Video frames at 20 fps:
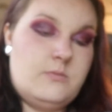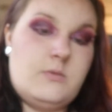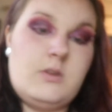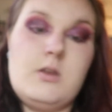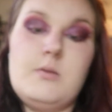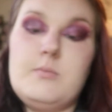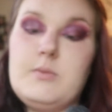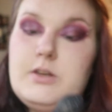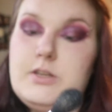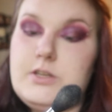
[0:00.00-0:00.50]

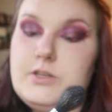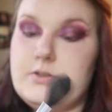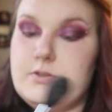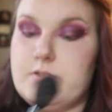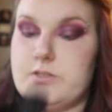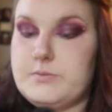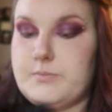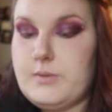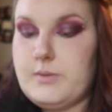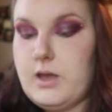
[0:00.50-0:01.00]
I'm gonna
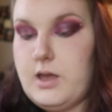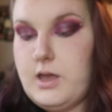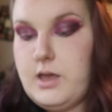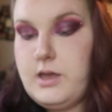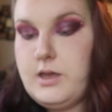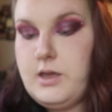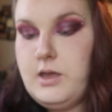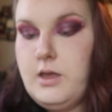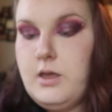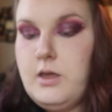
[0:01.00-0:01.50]
use
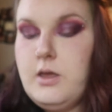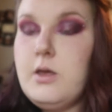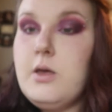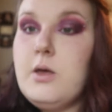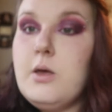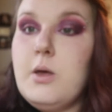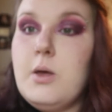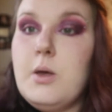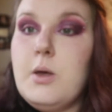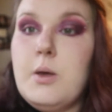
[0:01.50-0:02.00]
my
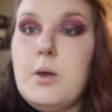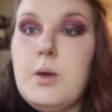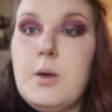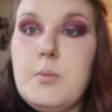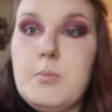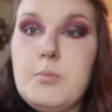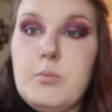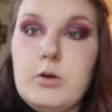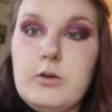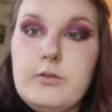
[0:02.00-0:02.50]

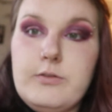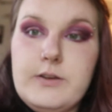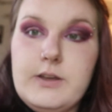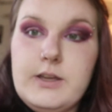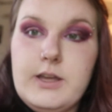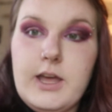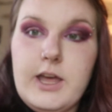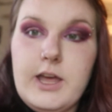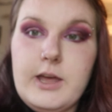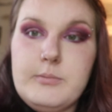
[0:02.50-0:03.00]

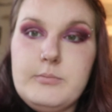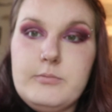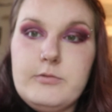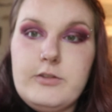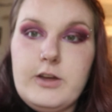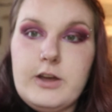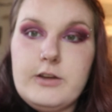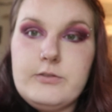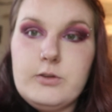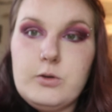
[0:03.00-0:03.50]
Morphe
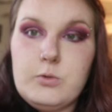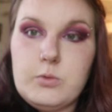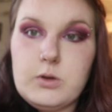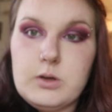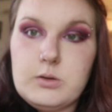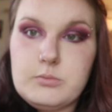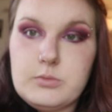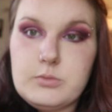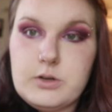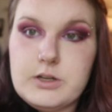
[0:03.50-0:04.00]

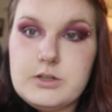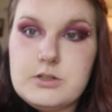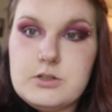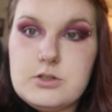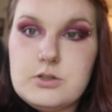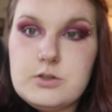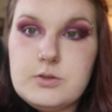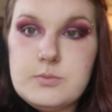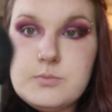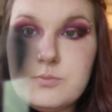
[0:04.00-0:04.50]
M501 brush.